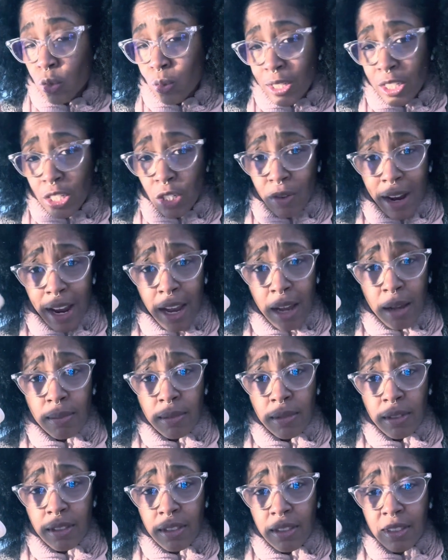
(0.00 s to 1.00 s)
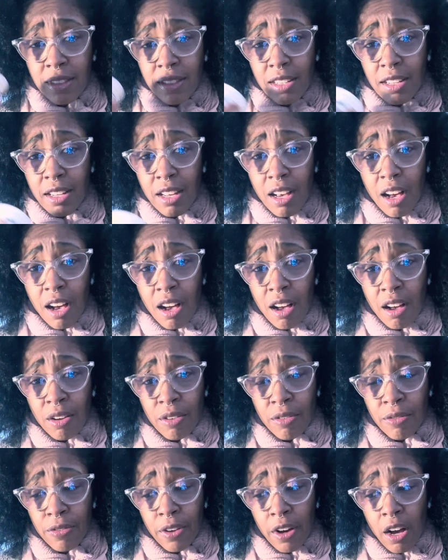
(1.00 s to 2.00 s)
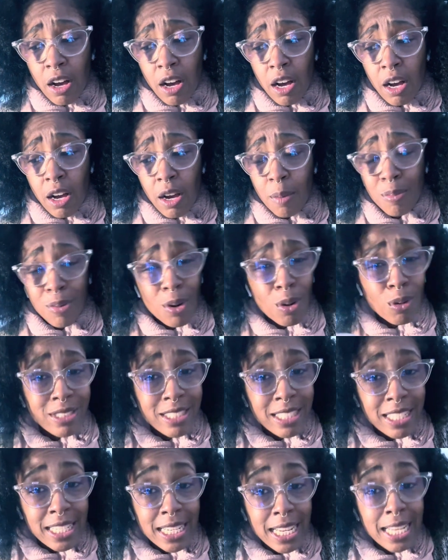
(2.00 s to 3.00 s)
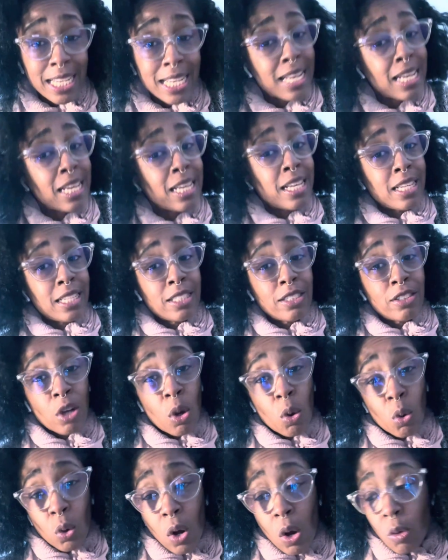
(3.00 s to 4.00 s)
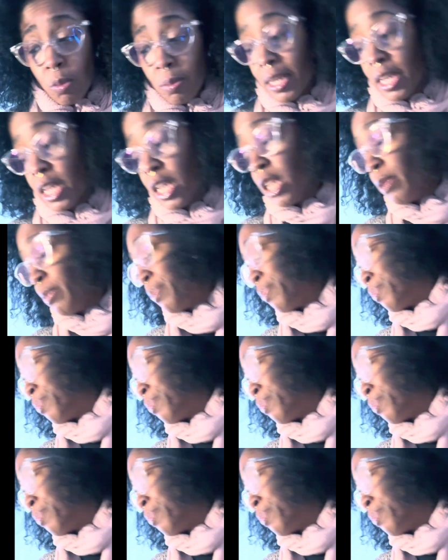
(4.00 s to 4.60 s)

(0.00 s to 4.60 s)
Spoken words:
grams of protein in it. Don't quote me.